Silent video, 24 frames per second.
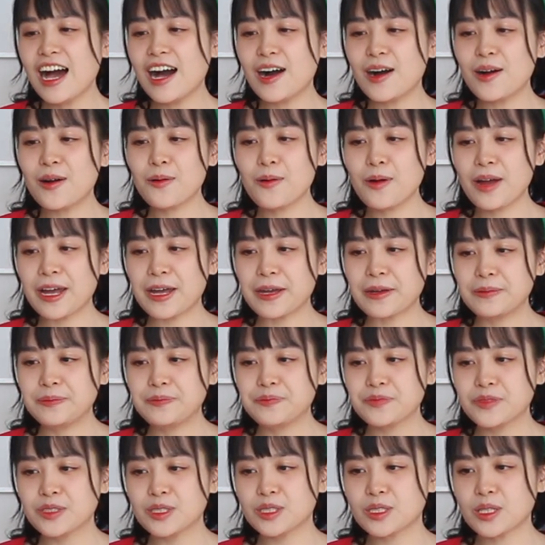All right,
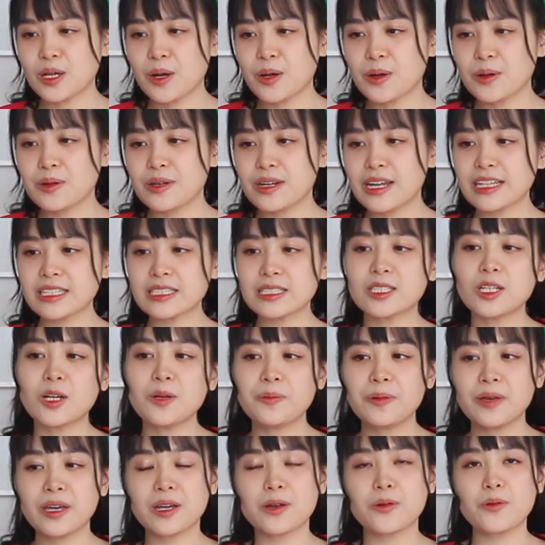So next
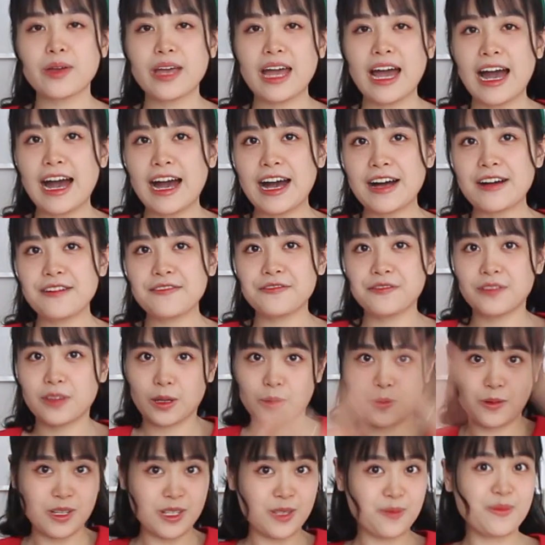topic we have the
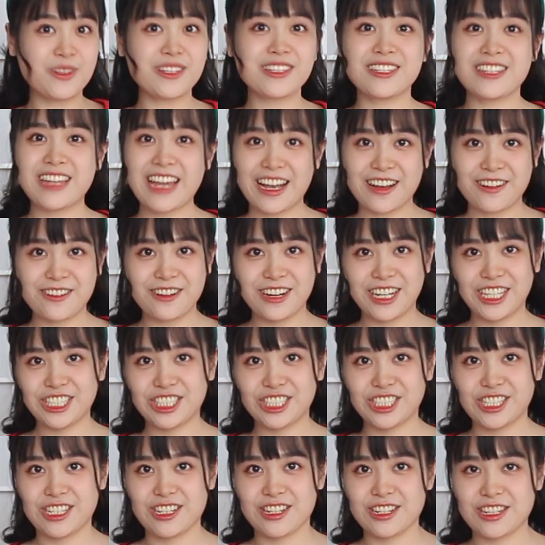Christmas
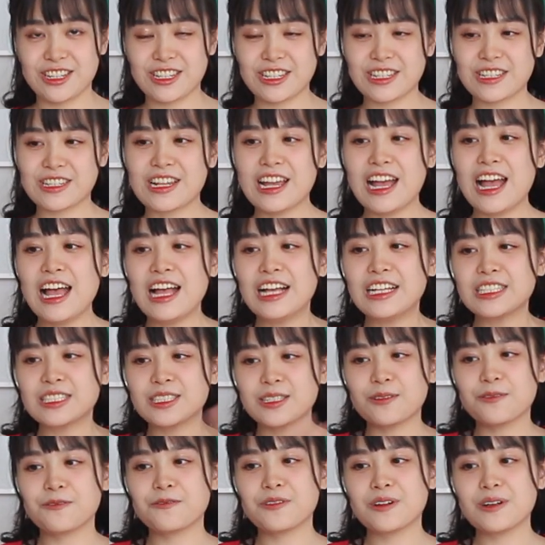decorations.
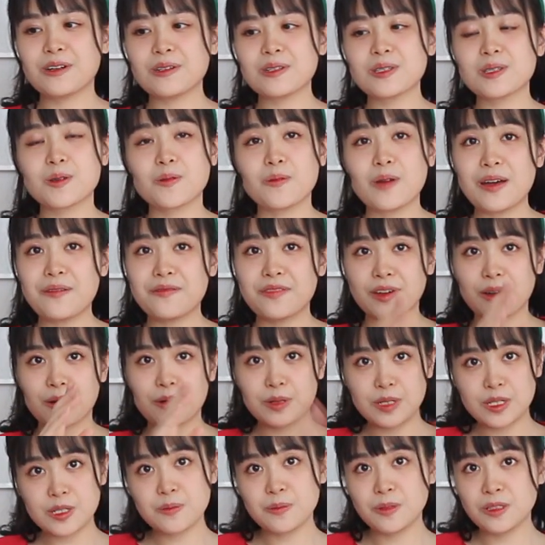So first we have the
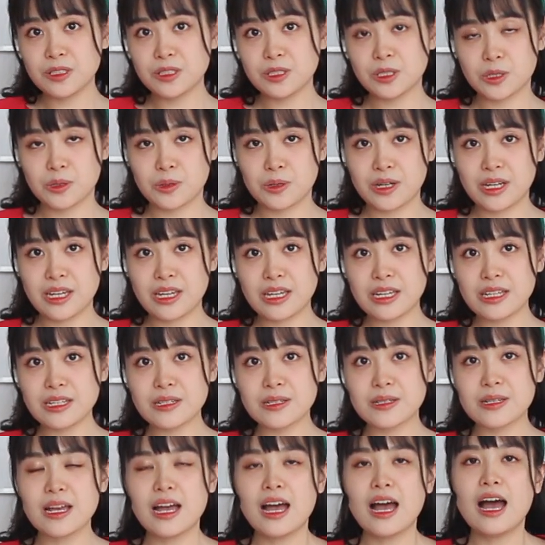Christmas
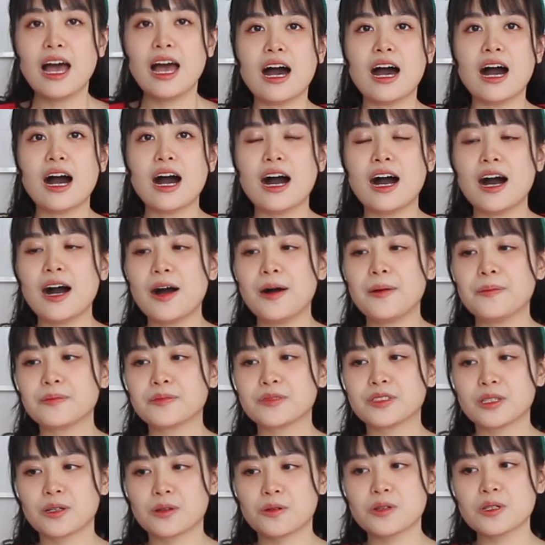trees.
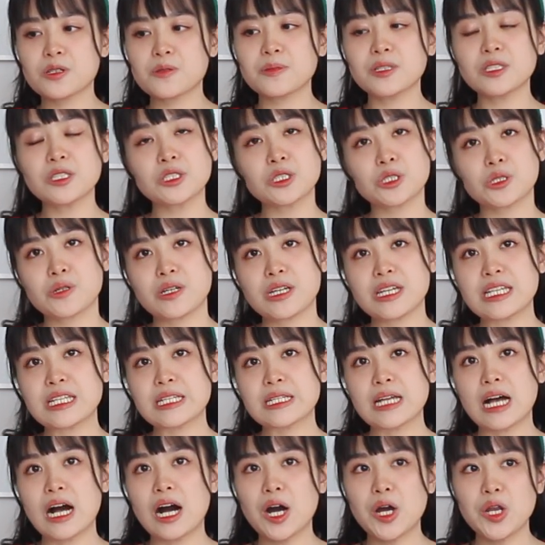So Christmas
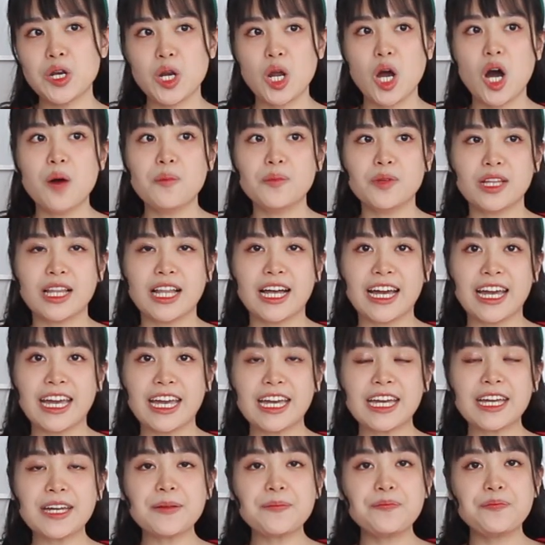trees are
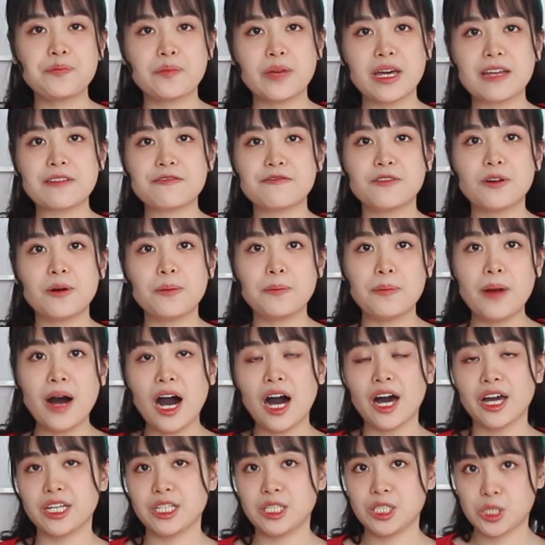normally made from
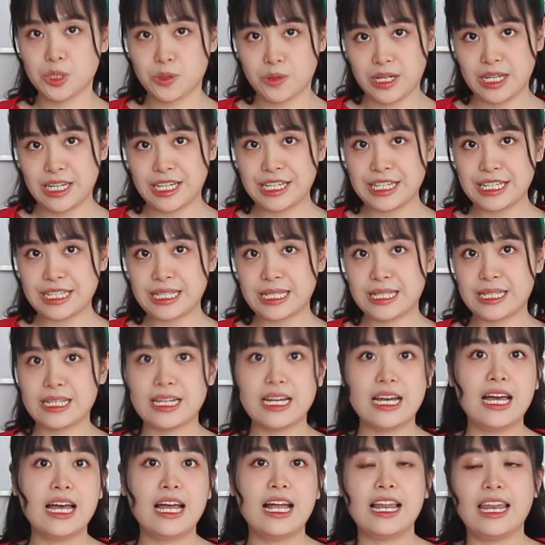pine trees,
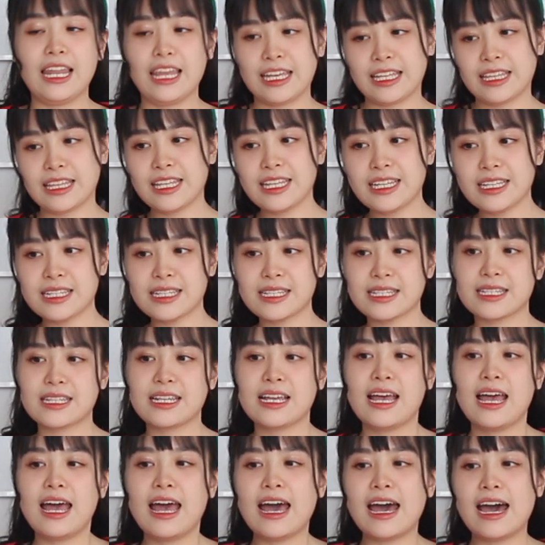like this.
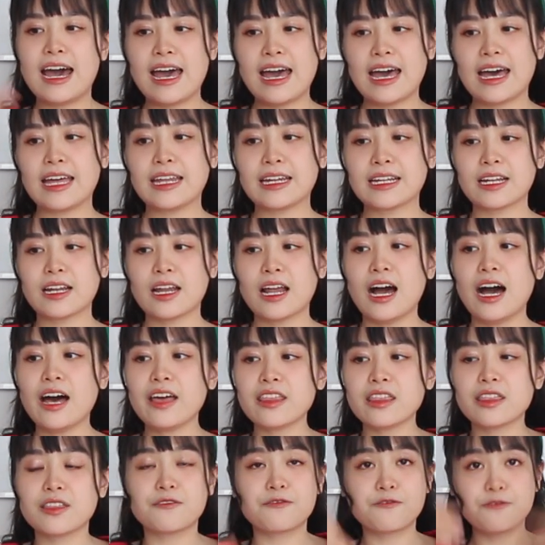And
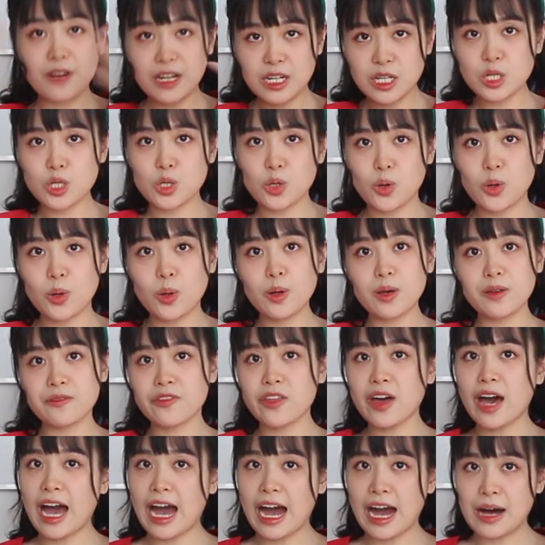at the front door of
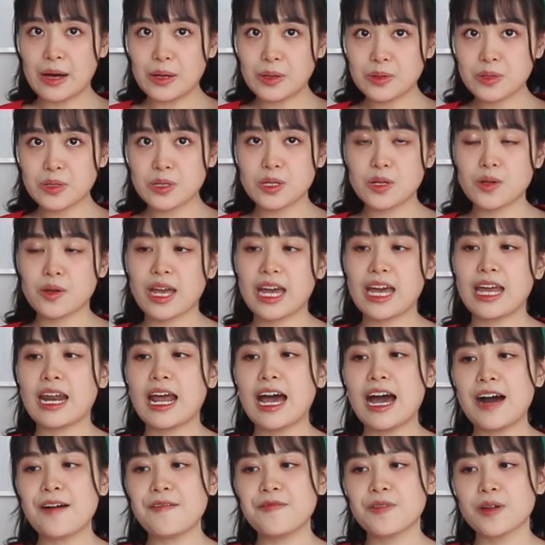the house, you can
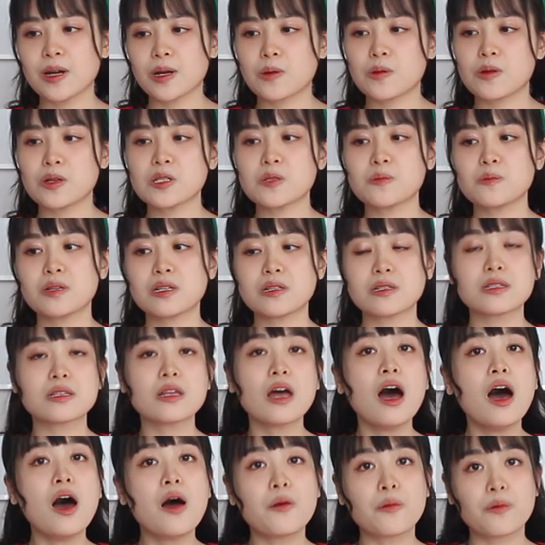have the Christmas
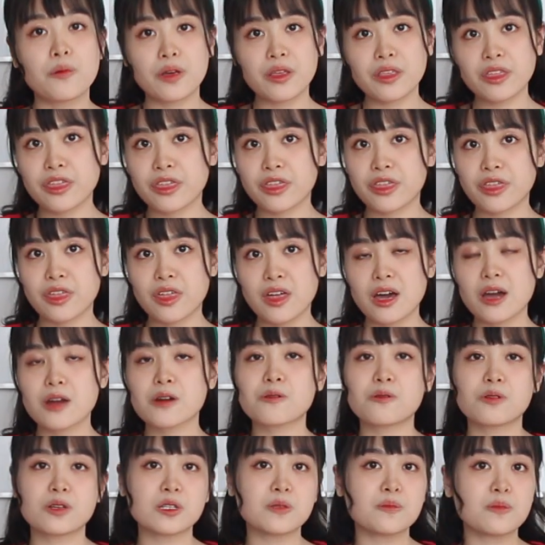wreath.
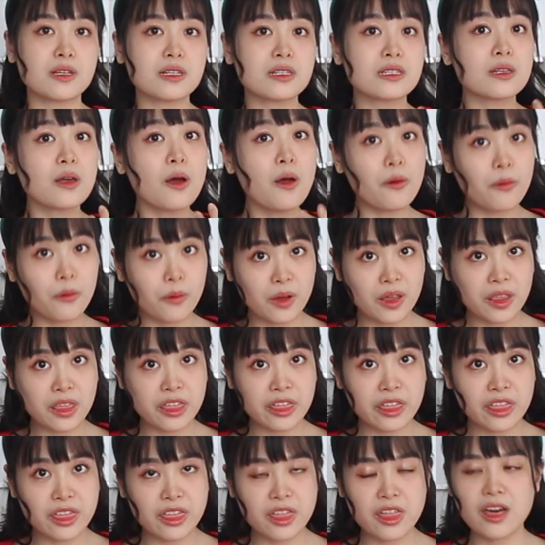Christmas
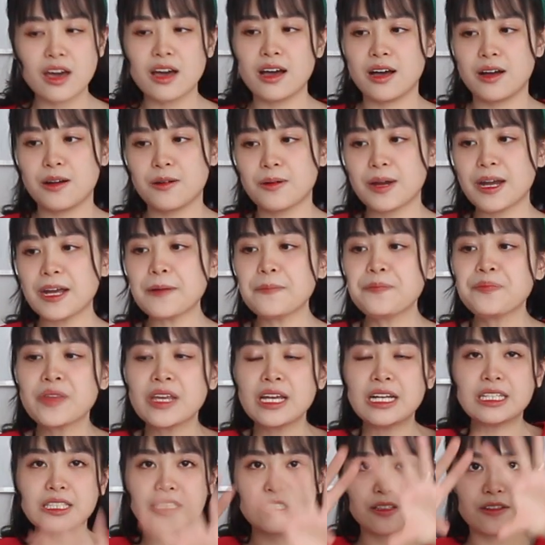wreath. All right.
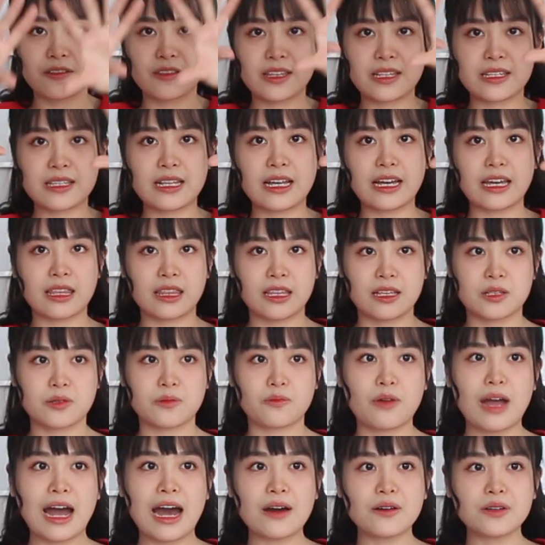So this like this
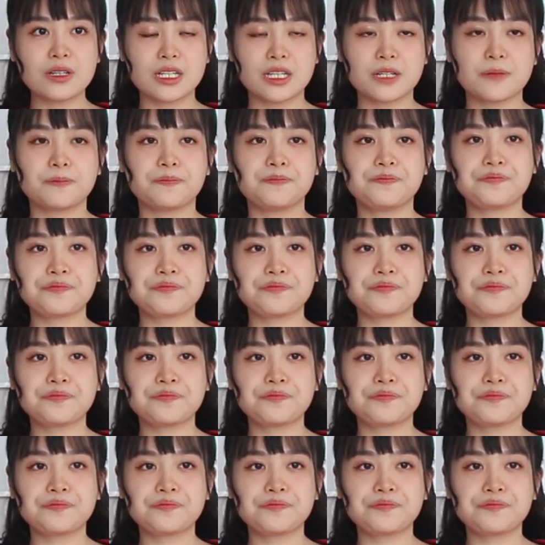rounded